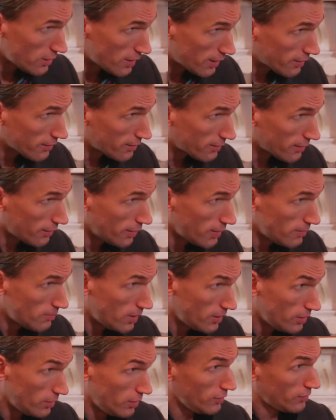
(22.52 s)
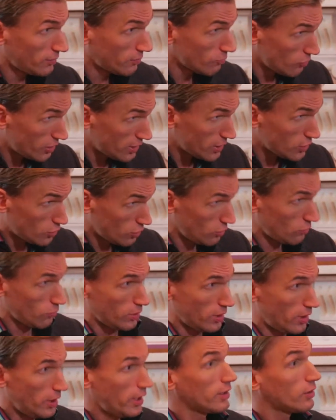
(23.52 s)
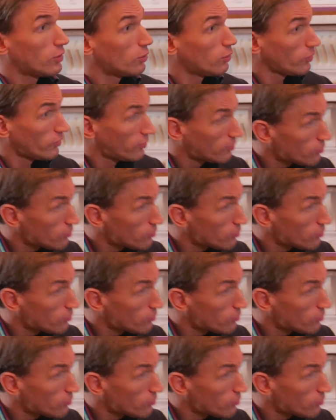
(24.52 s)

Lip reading: in that time and do some really good work and cause